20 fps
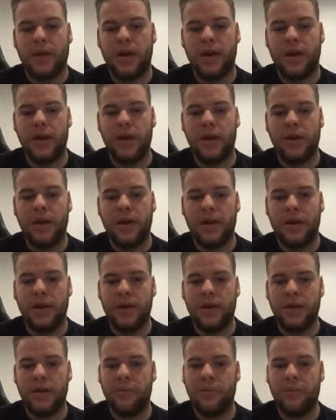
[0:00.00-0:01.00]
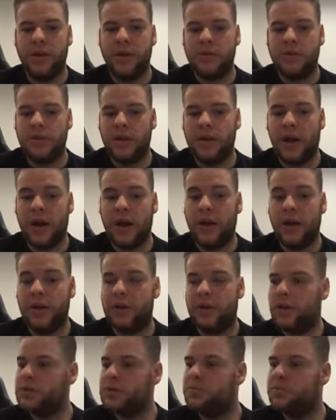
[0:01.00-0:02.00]
And that means and it
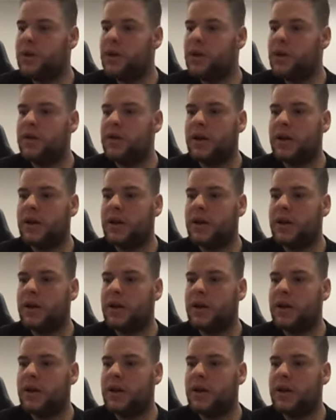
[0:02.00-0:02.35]
doesn't mean